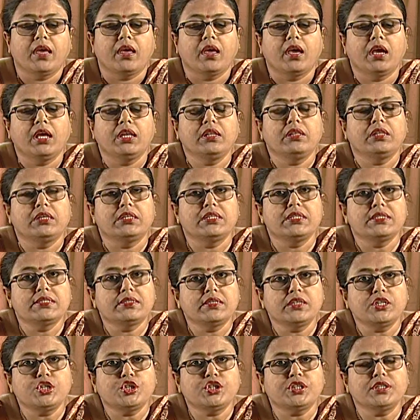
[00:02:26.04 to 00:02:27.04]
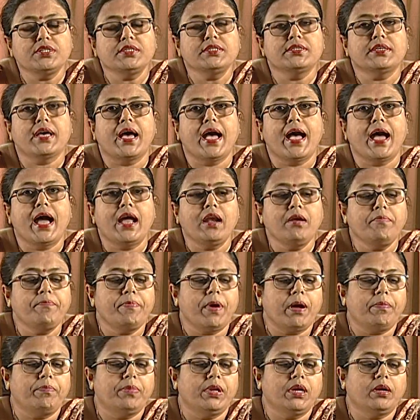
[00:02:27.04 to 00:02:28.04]
in the decisions and
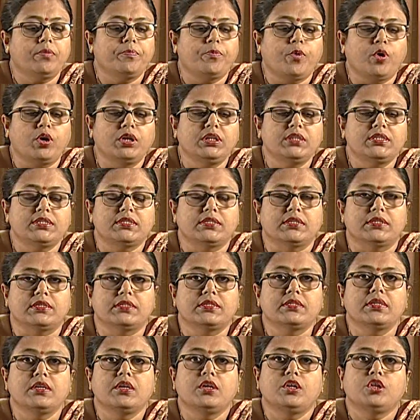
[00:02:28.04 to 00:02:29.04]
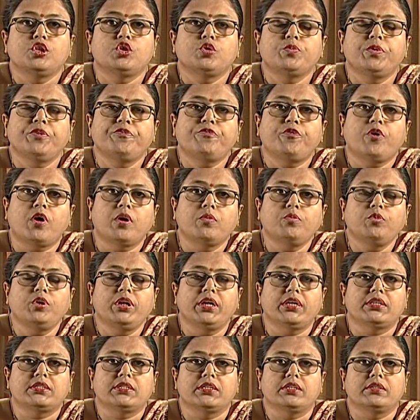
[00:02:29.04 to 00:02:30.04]
public policies to be
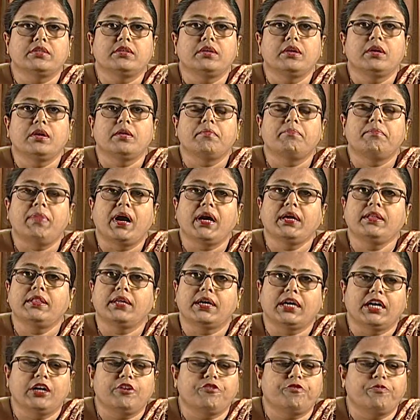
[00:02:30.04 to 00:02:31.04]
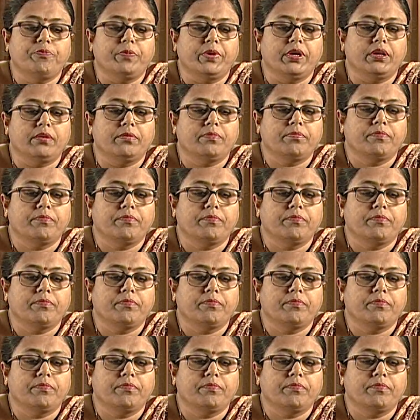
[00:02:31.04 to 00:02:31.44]
formulated by the government.